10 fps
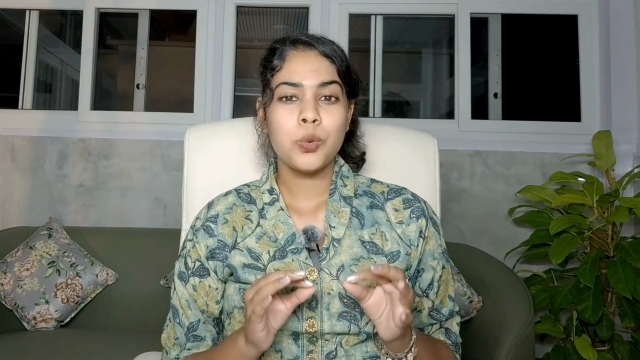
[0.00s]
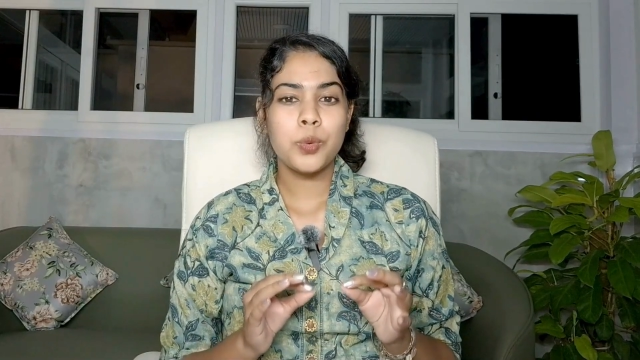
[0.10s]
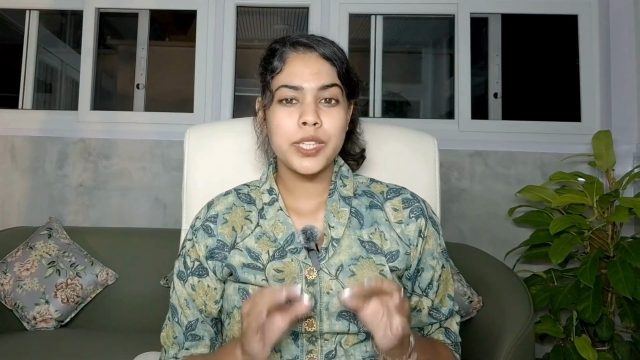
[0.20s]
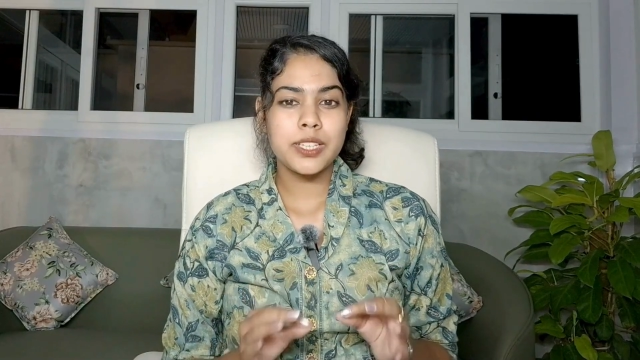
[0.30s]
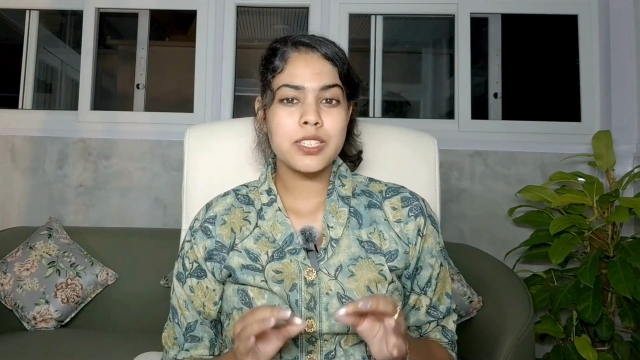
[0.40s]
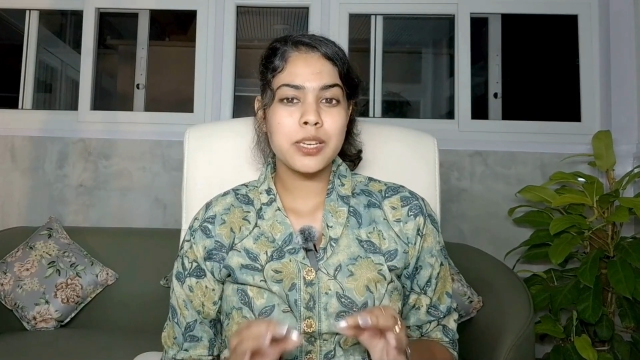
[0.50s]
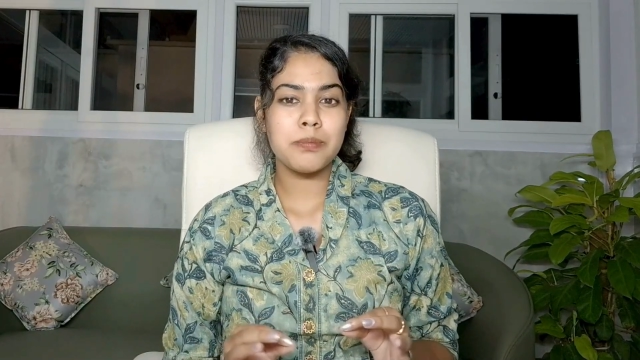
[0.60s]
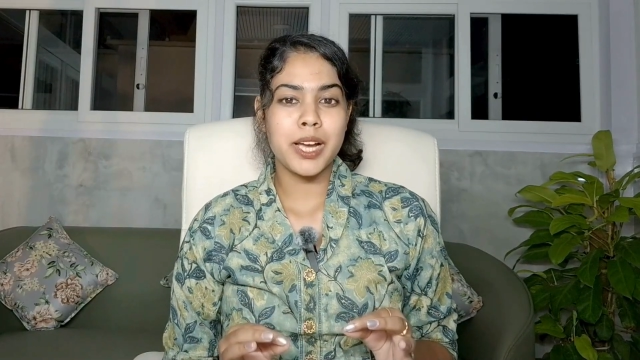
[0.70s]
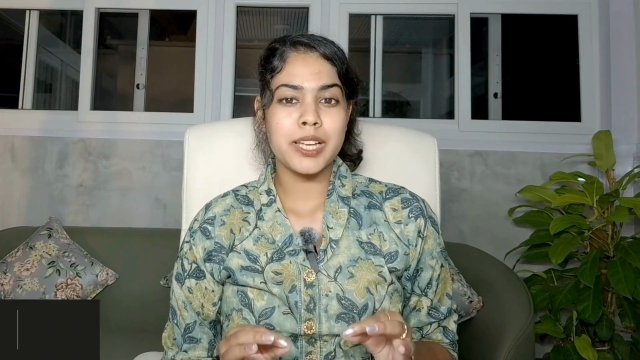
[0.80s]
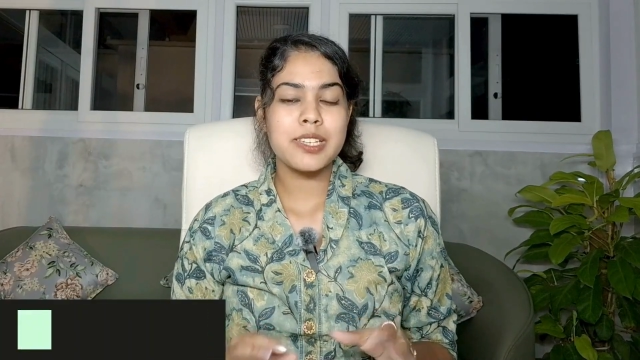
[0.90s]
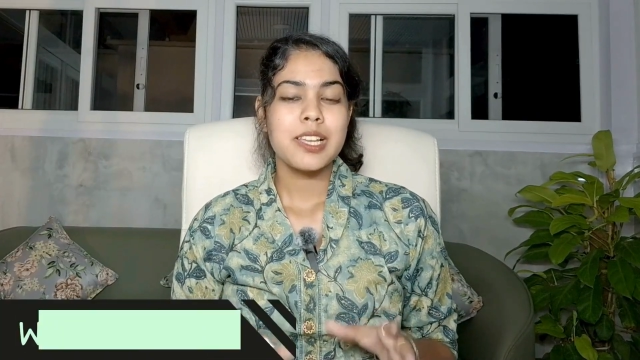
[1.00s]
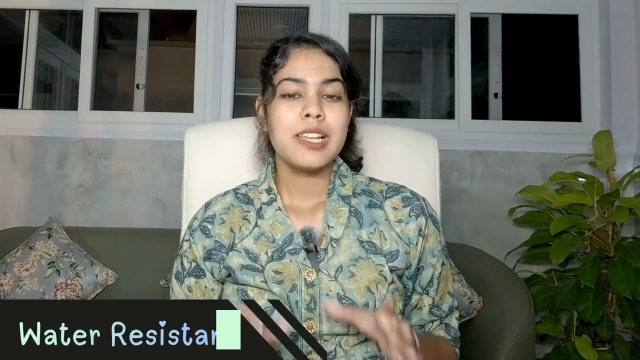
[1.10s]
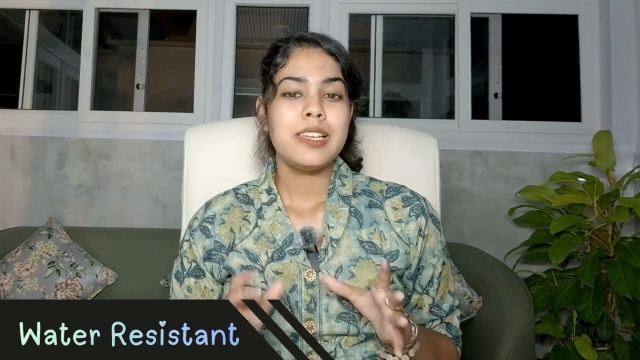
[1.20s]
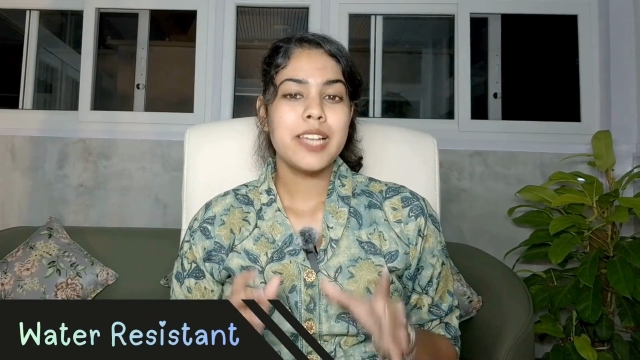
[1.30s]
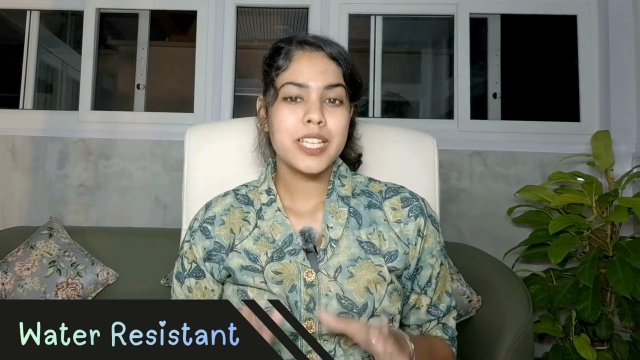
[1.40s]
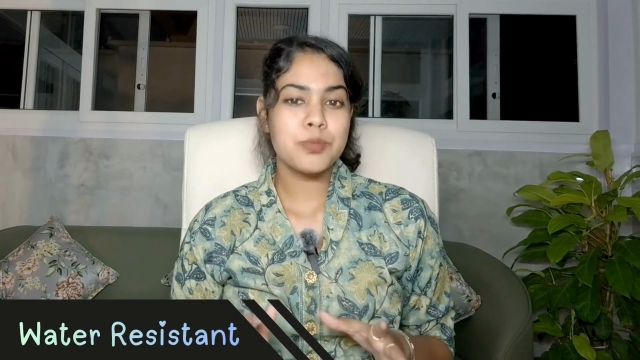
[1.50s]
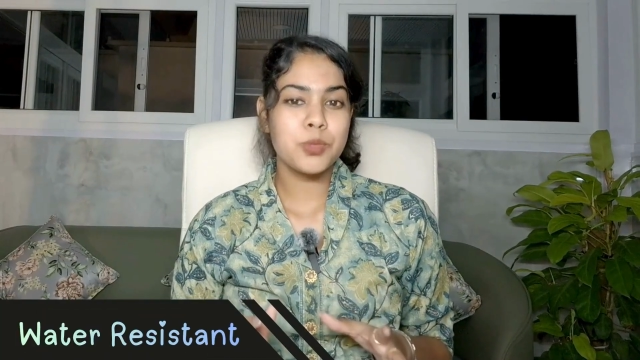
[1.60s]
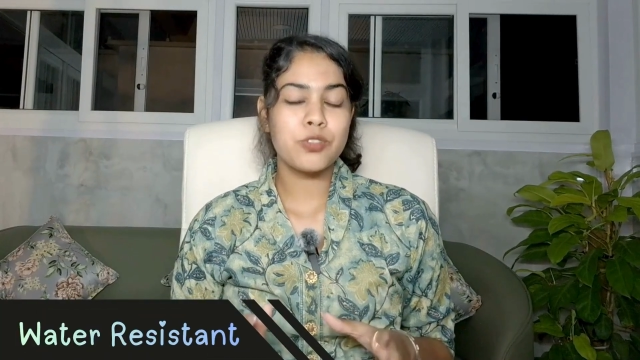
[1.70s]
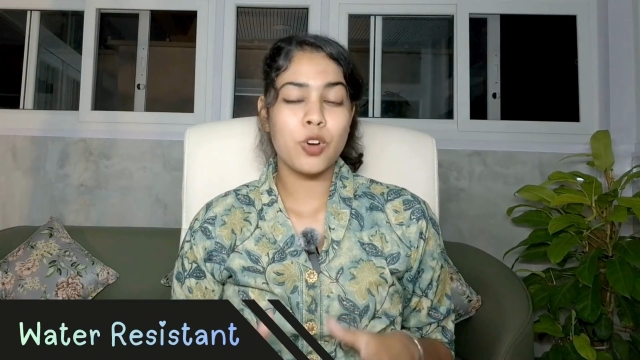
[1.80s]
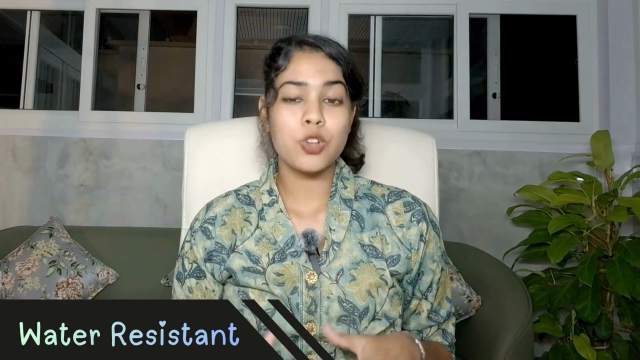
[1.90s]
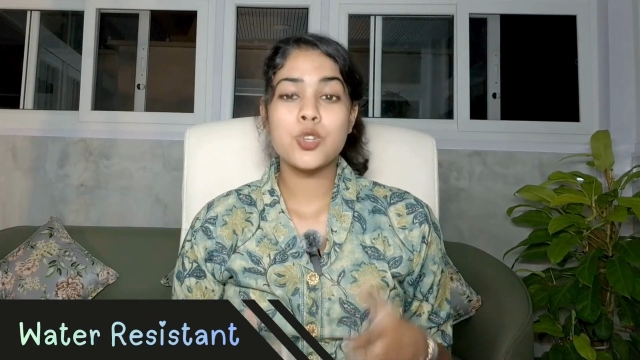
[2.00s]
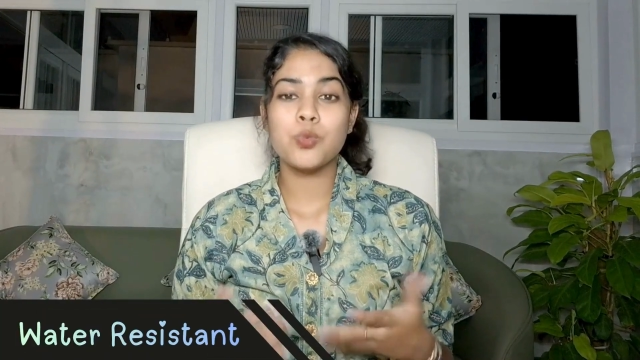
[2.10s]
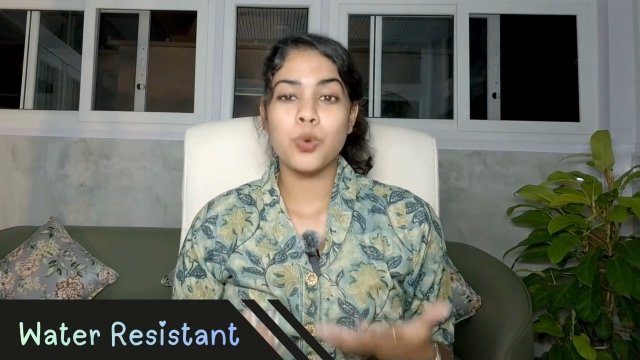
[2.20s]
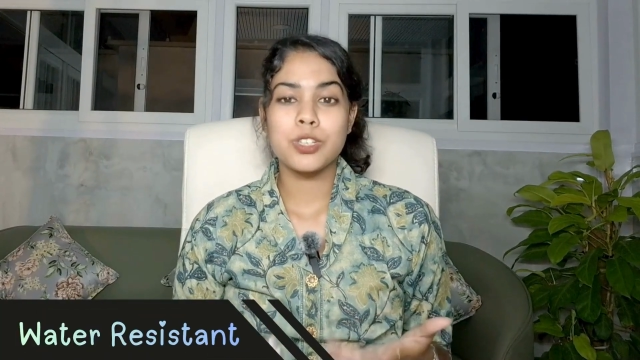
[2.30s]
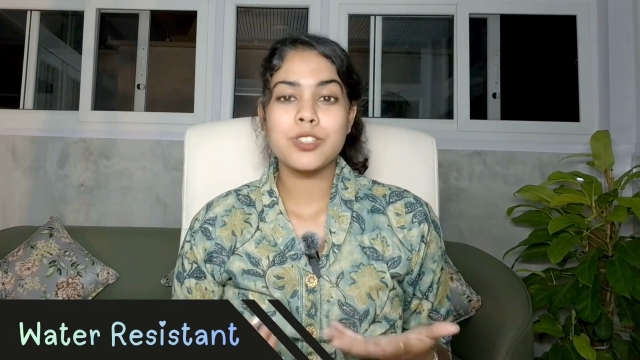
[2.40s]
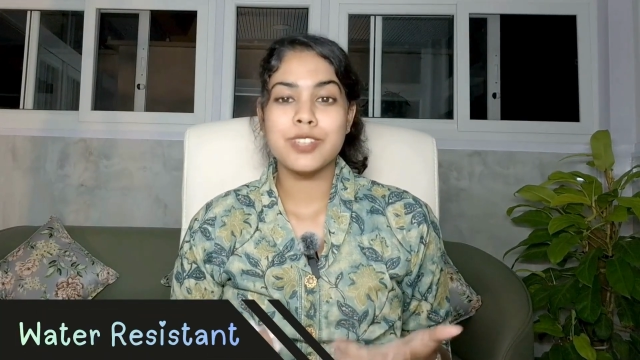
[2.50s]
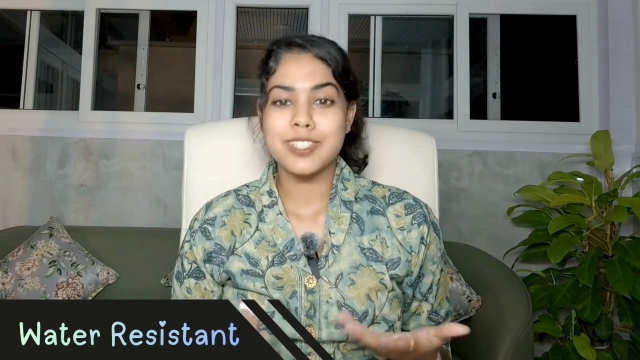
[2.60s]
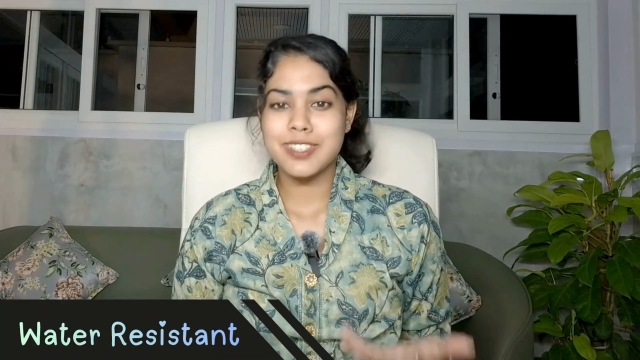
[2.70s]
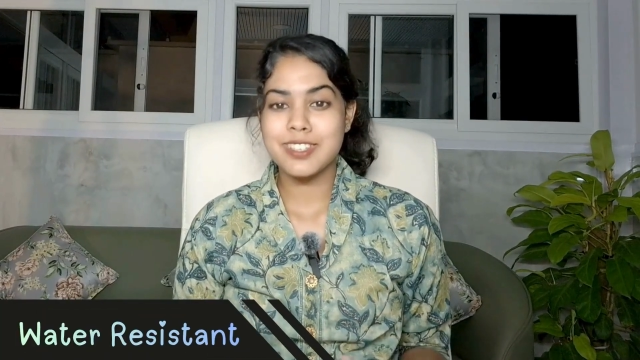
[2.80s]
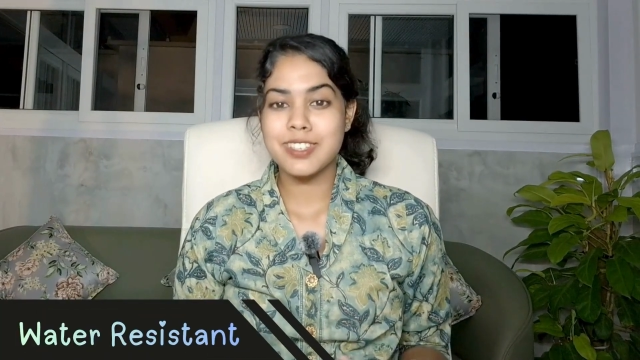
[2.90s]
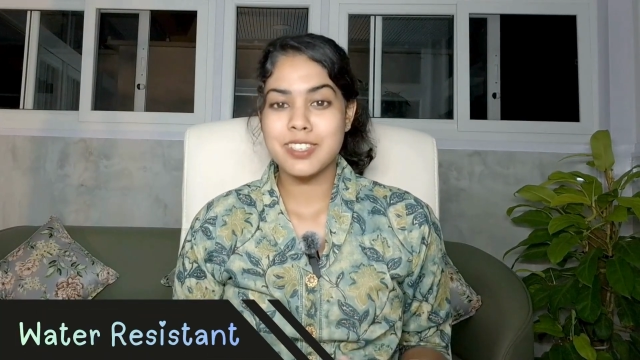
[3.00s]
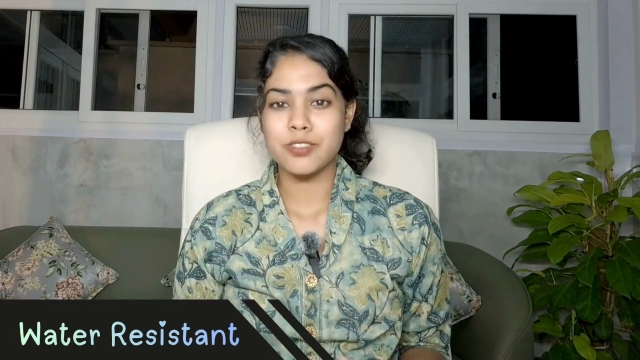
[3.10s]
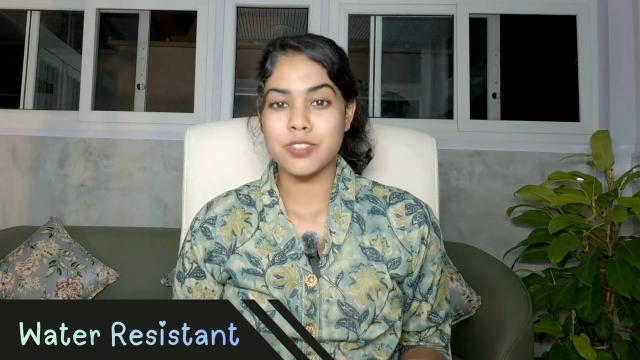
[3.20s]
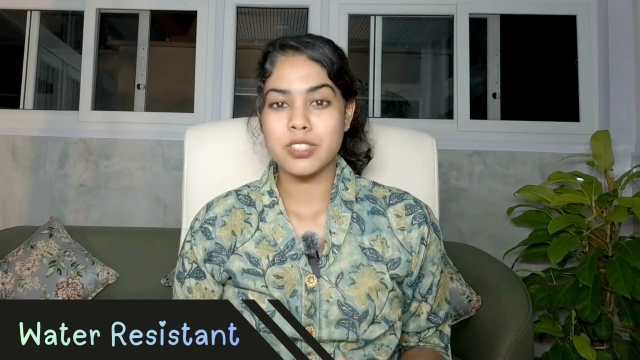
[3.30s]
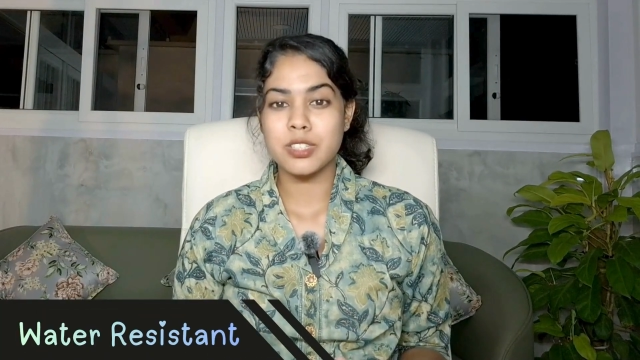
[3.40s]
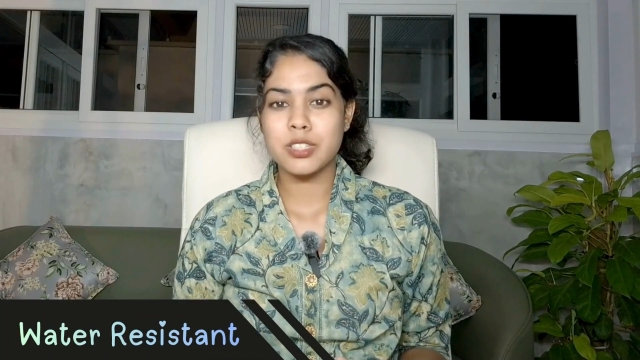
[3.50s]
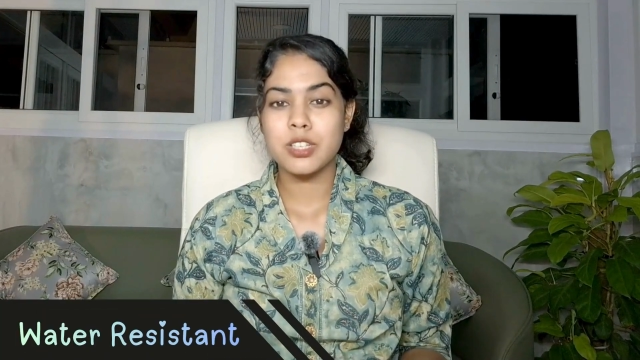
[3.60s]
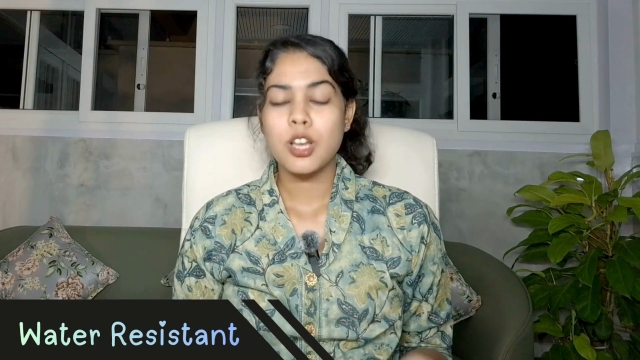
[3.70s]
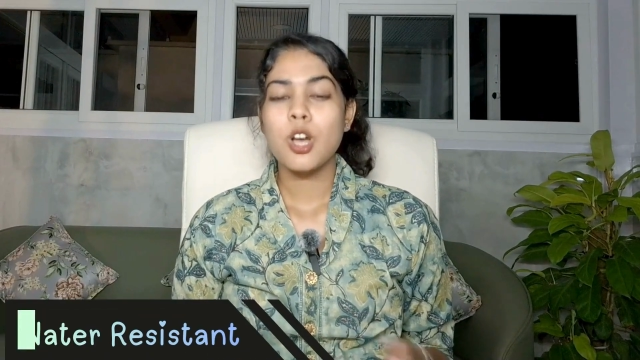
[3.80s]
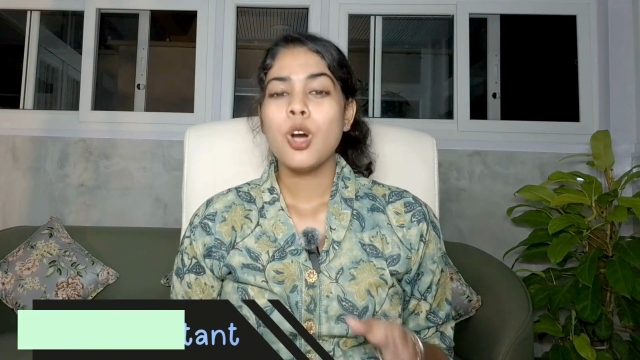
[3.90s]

With this in mind, let's move on to water-resistant surfaces.